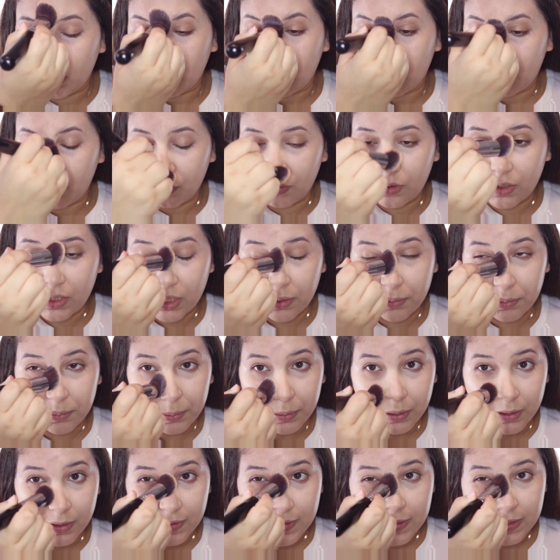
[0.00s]
if you're the type
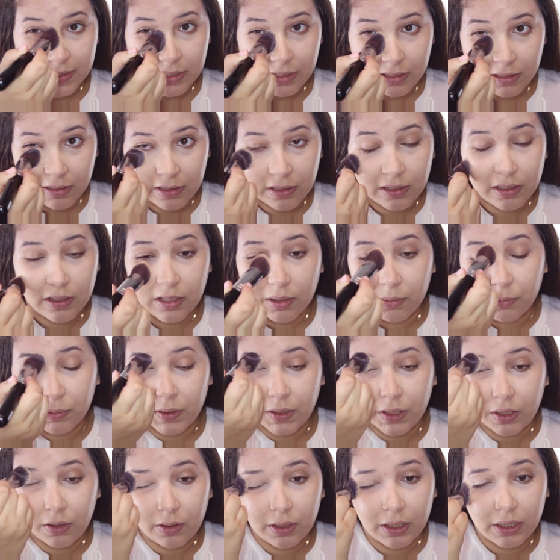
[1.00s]
of person that
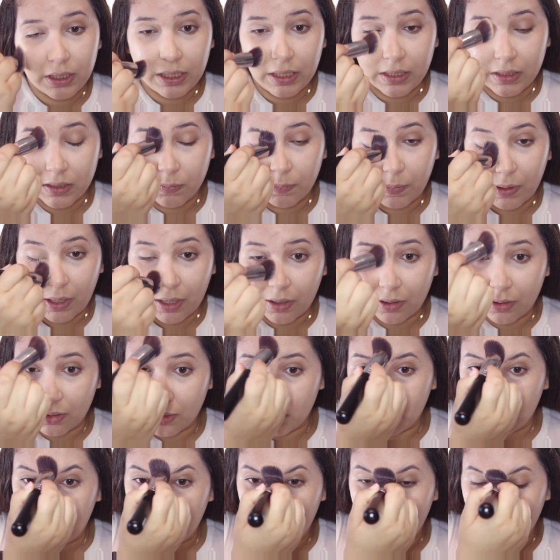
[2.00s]
really only needs about a
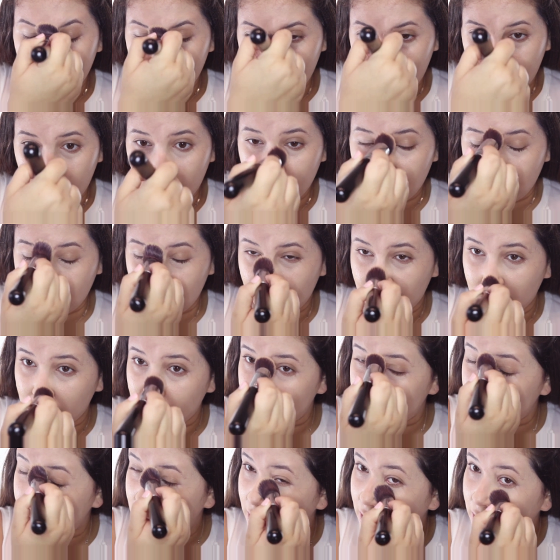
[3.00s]
medium
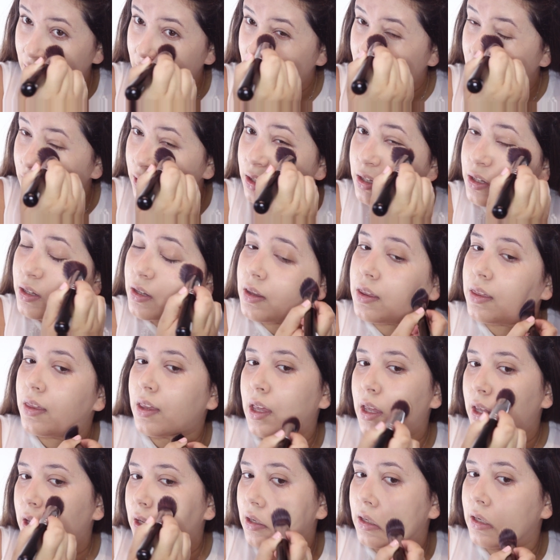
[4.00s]
coverage,
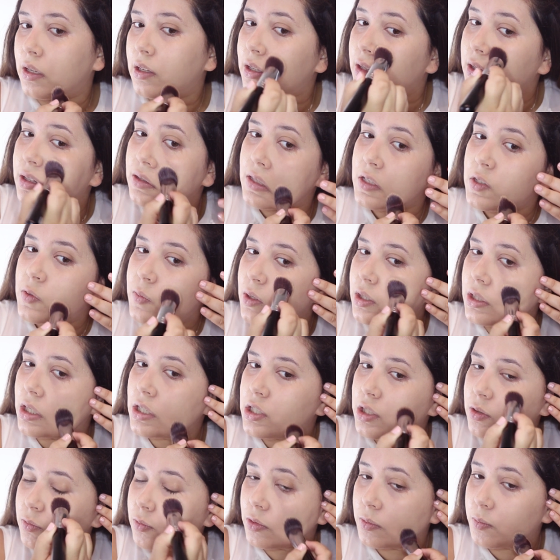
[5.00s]
then this
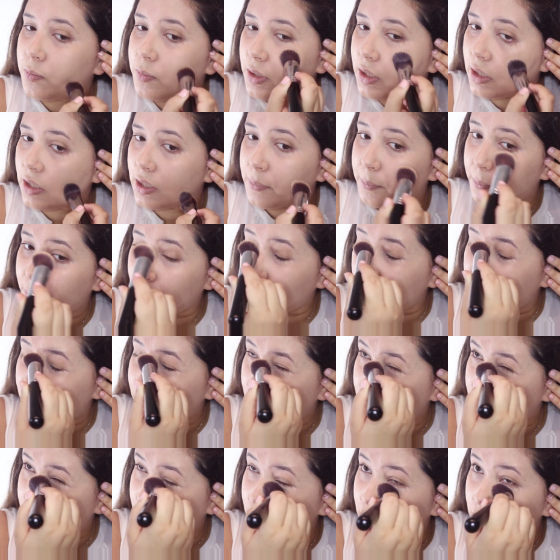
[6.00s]
foundation will be
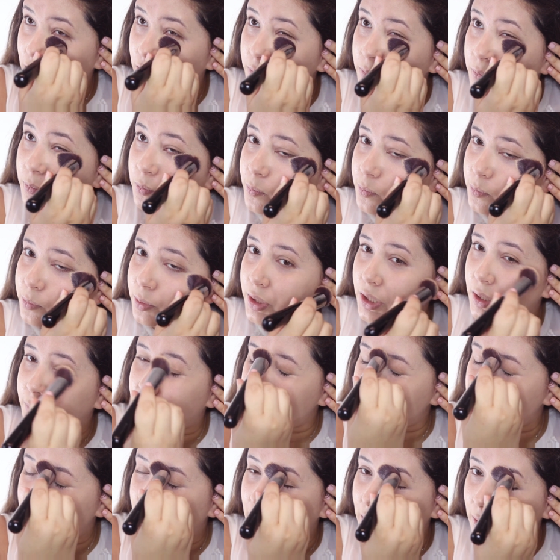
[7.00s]
perfect for pretty
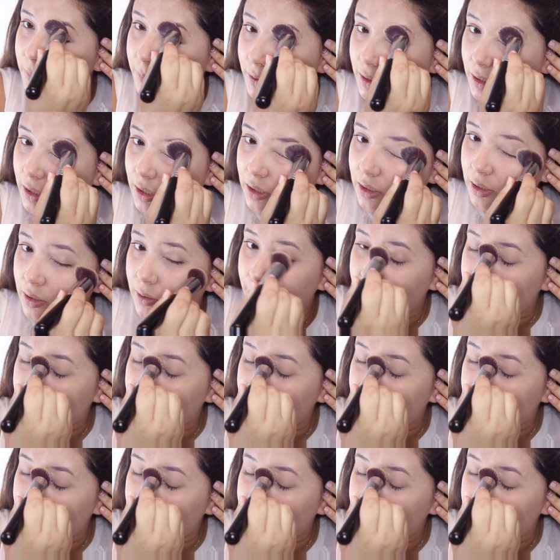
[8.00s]
much anybody.